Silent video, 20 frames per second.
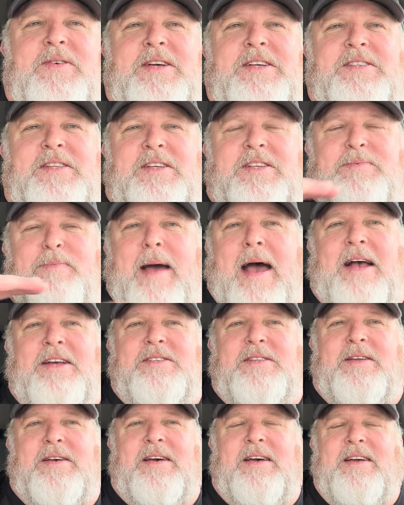We used to
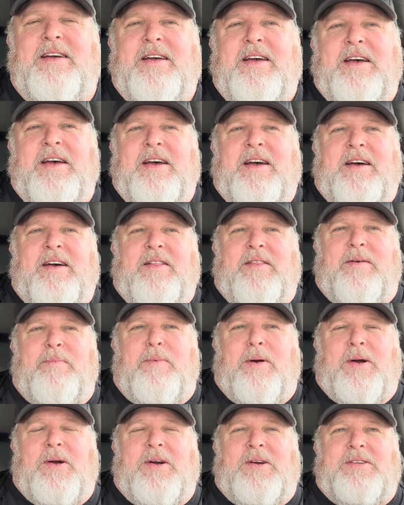smash the the
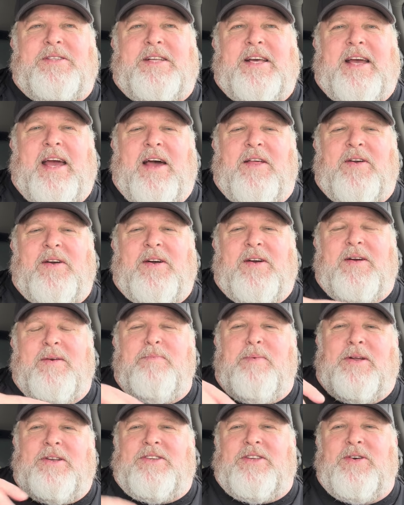burgers together,
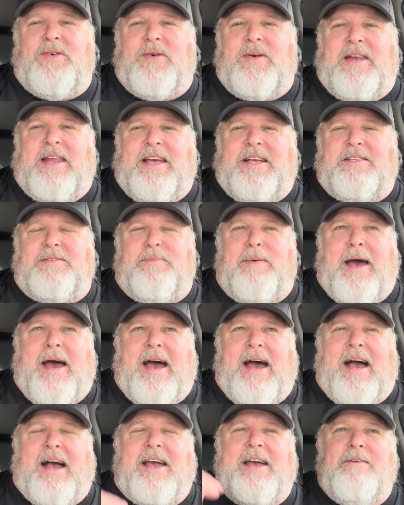put two in each
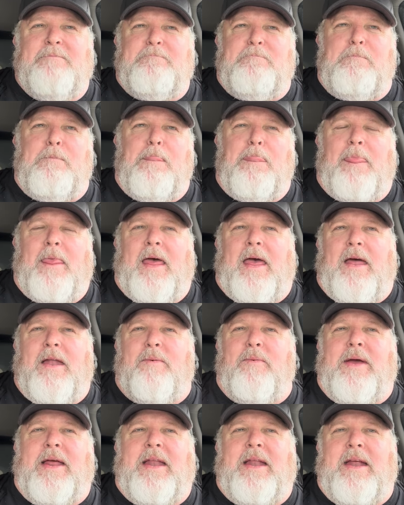pack,
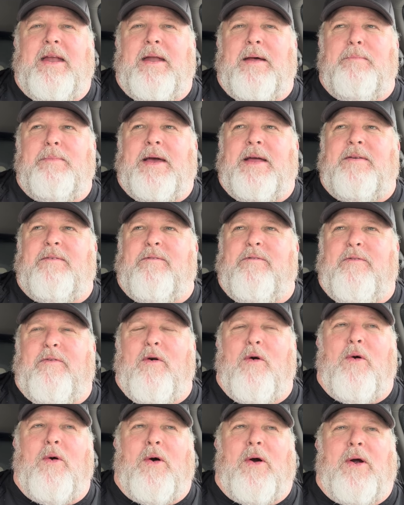and we'd end up getting
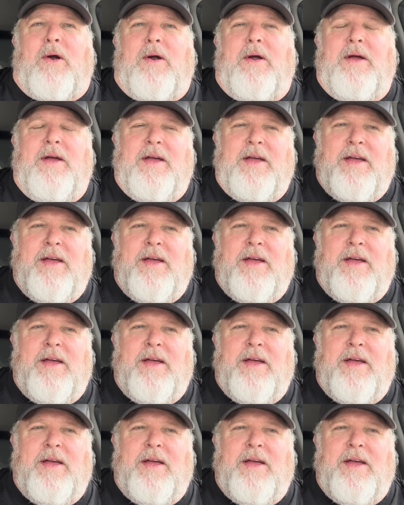four